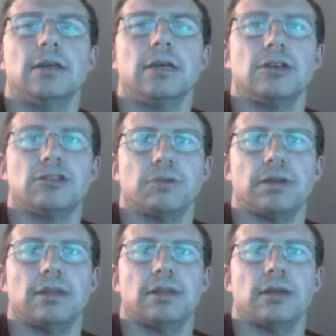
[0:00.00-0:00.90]
He just really
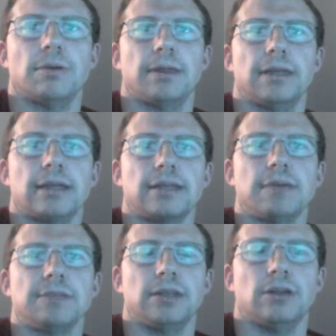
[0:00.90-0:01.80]
didn't, like, you know, at
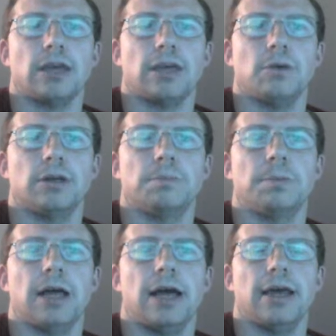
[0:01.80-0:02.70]
times he didn't look like he wanted to
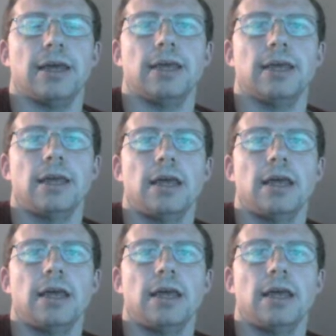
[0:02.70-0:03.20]
play.